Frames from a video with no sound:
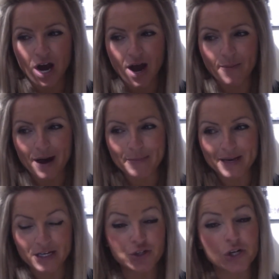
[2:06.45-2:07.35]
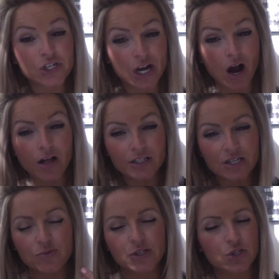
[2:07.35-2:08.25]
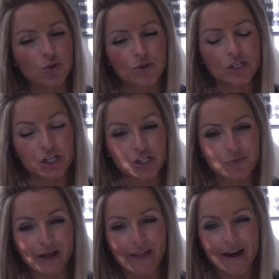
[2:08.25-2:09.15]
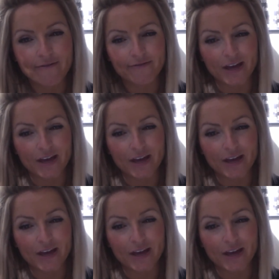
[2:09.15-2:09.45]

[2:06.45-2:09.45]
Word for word: um, I began to drink Shakeology, which totally changed my life